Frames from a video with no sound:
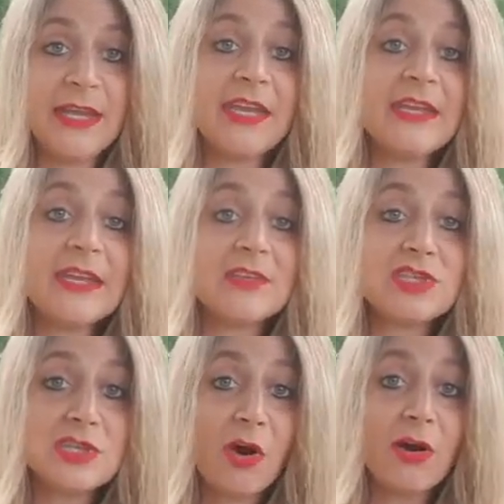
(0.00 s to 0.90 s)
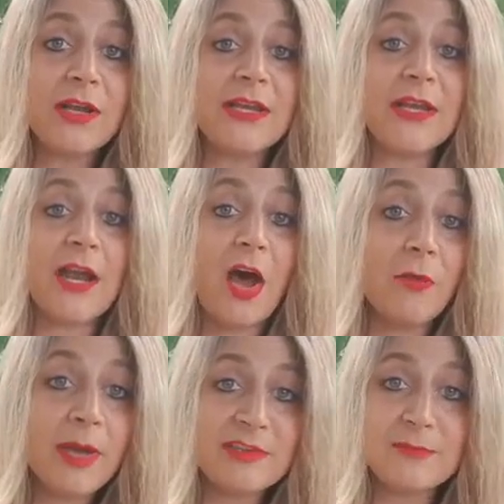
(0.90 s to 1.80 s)
can get started in a
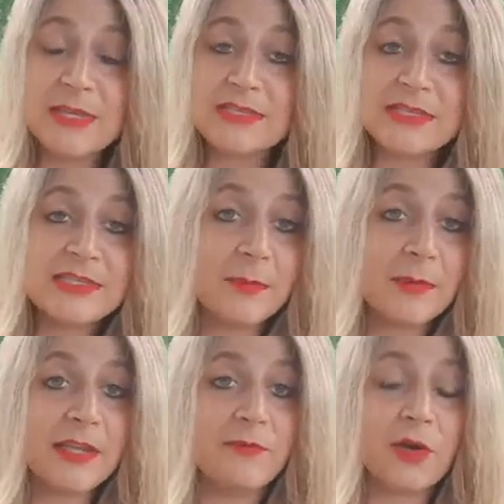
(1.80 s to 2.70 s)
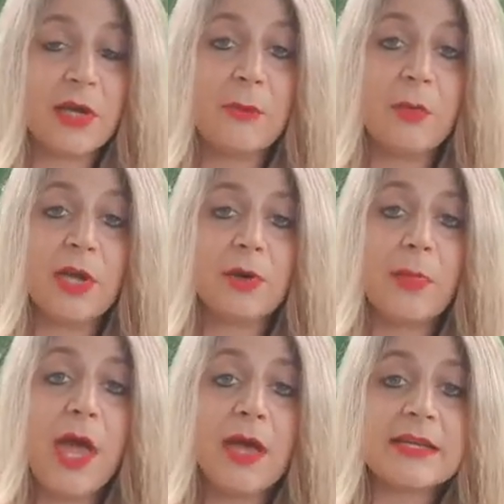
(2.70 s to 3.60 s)
home-based business typically for a couple
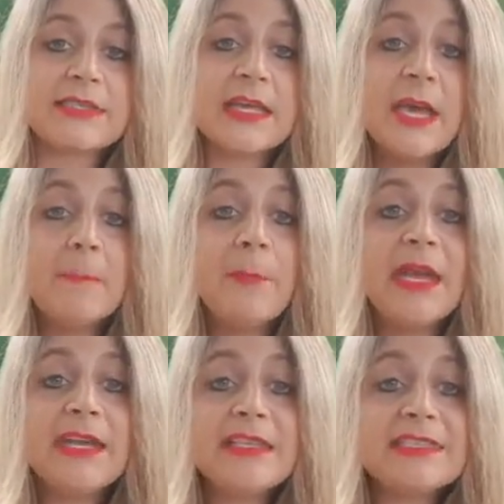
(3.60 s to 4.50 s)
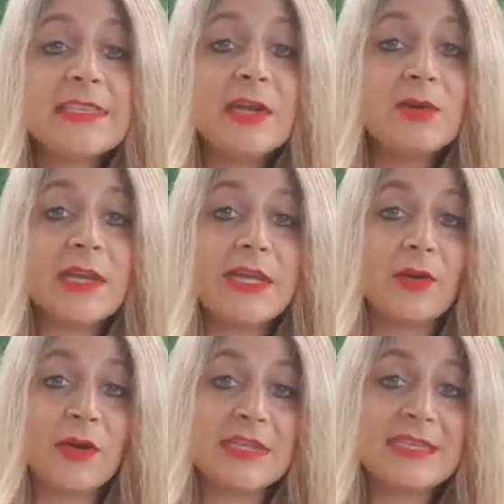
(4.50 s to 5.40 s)
$100, but it's literally
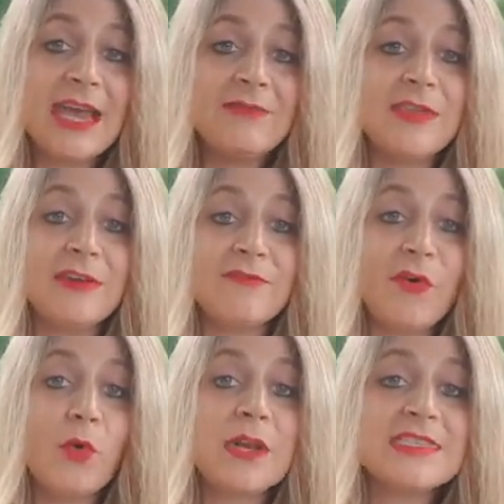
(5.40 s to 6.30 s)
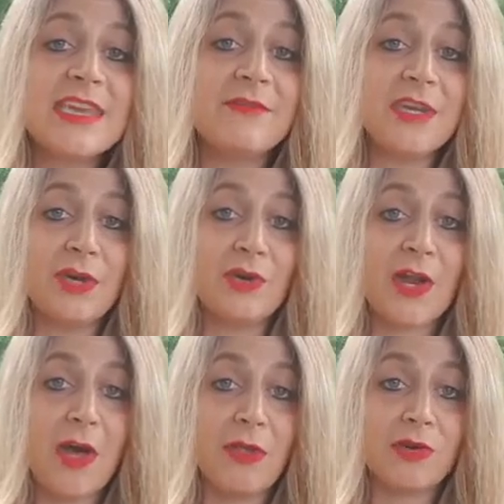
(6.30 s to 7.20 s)
going to save them $400 to
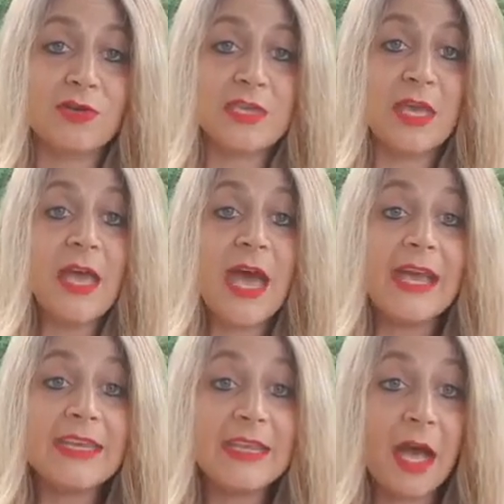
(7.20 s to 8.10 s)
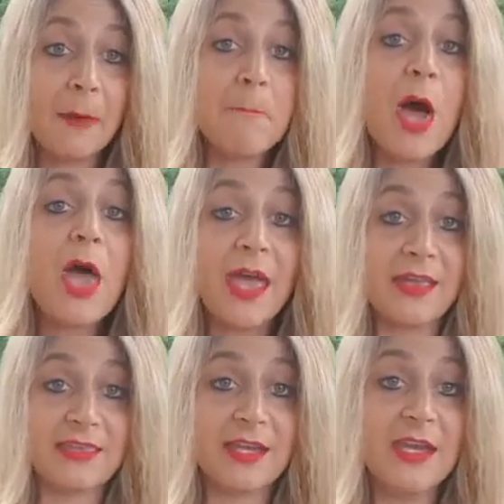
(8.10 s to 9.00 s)
$700 a
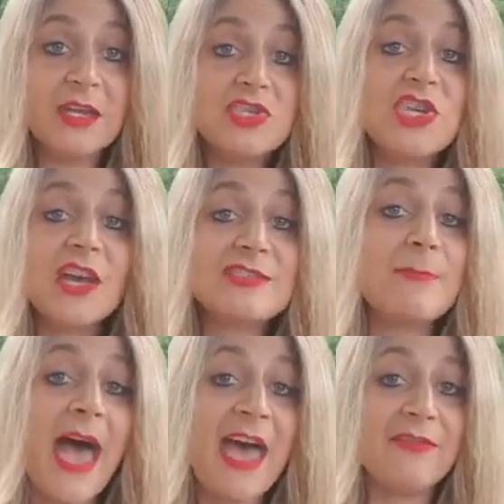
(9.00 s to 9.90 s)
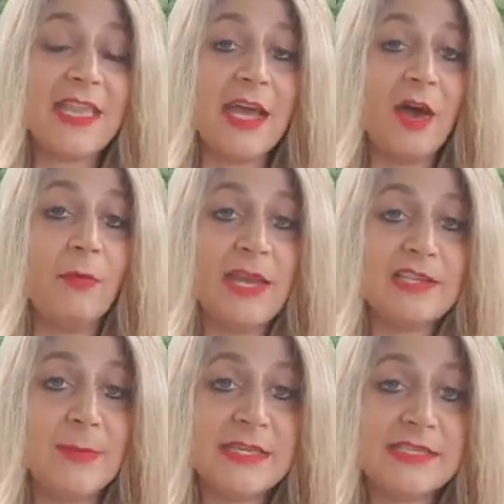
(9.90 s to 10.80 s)
month just by having that
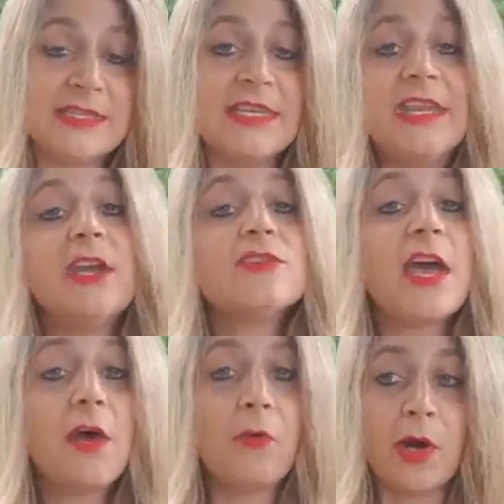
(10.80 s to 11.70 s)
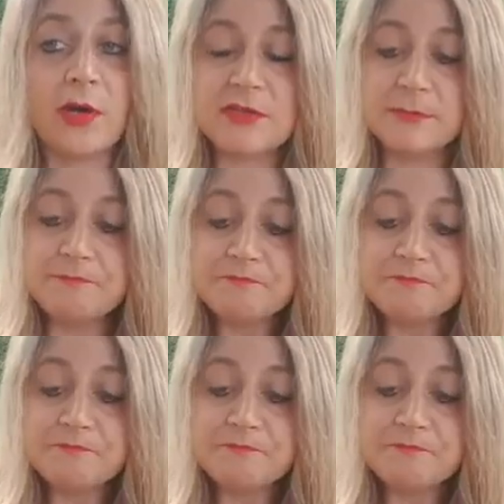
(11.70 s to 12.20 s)
home-based business. And here's how it works.